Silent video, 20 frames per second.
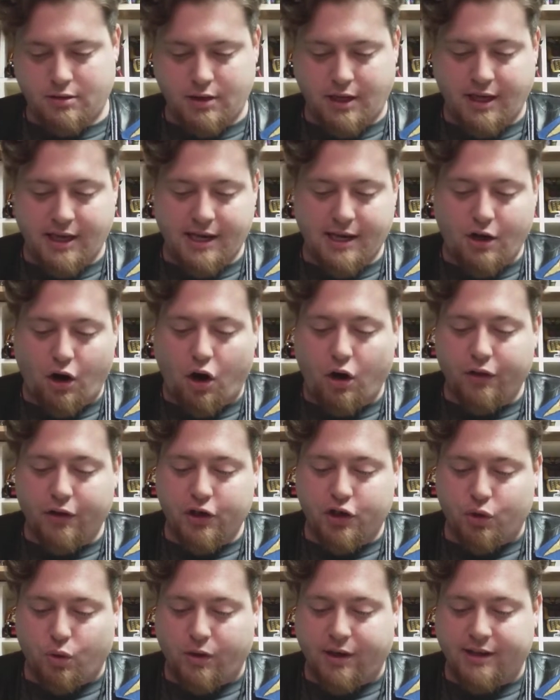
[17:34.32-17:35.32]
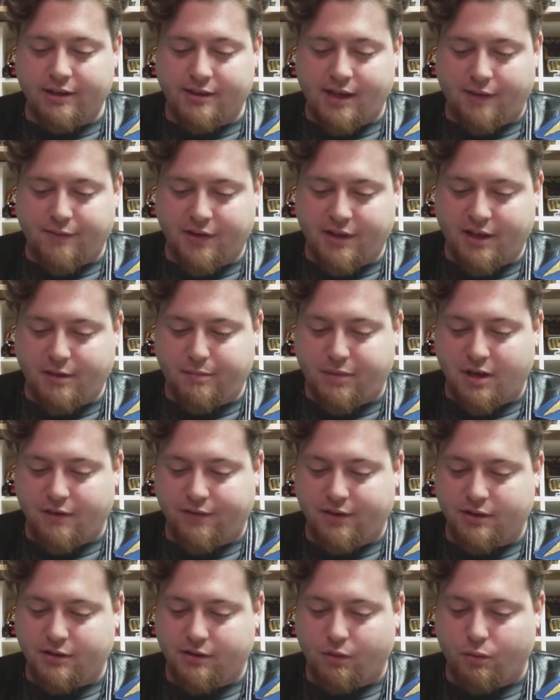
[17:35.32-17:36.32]
Again, all the joints, everything
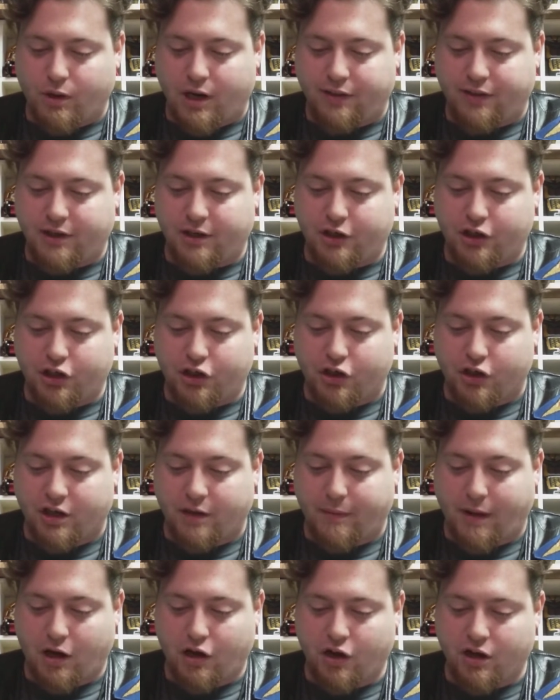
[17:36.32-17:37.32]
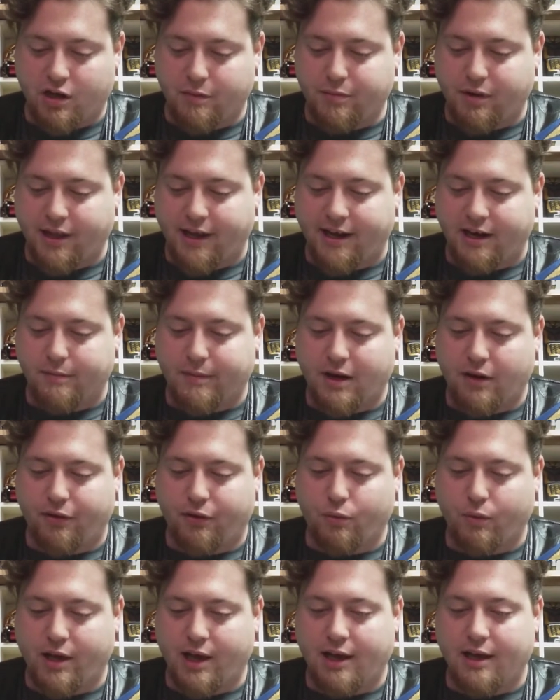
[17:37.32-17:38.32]
pivots the way that it should. I'm not going to complain about
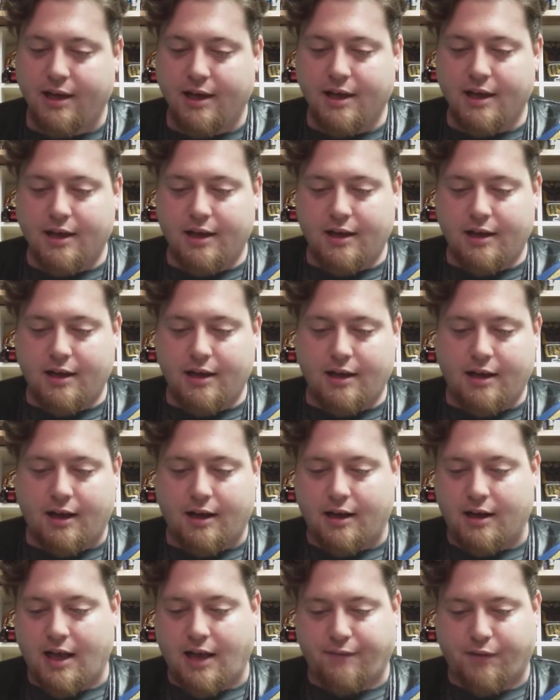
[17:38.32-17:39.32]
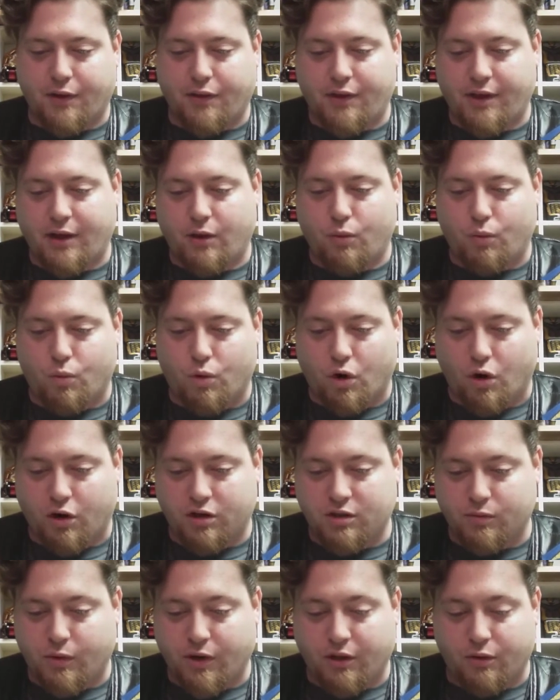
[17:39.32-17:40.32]
the way everything
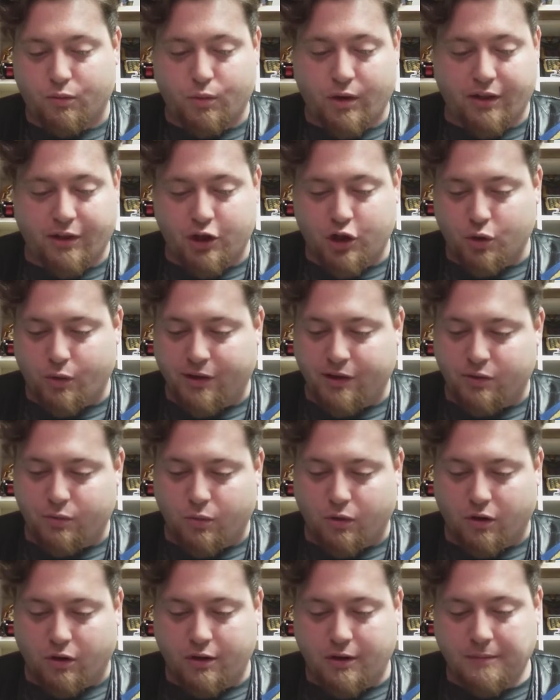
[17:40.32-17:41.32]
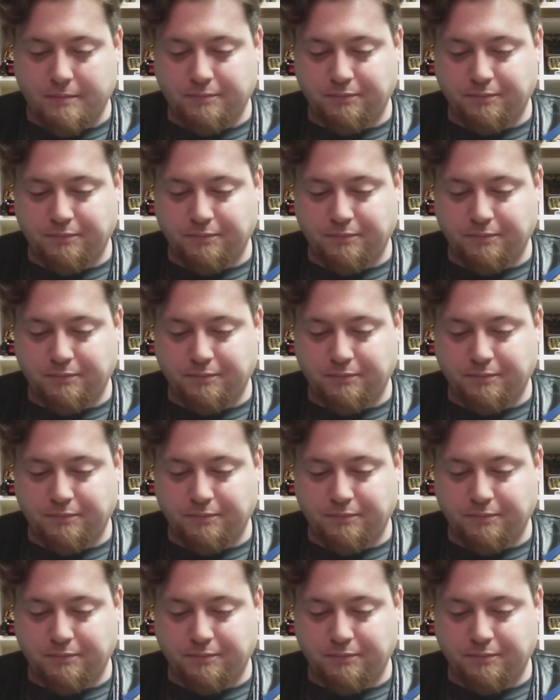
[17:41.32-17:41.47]
works, or the way the joints work.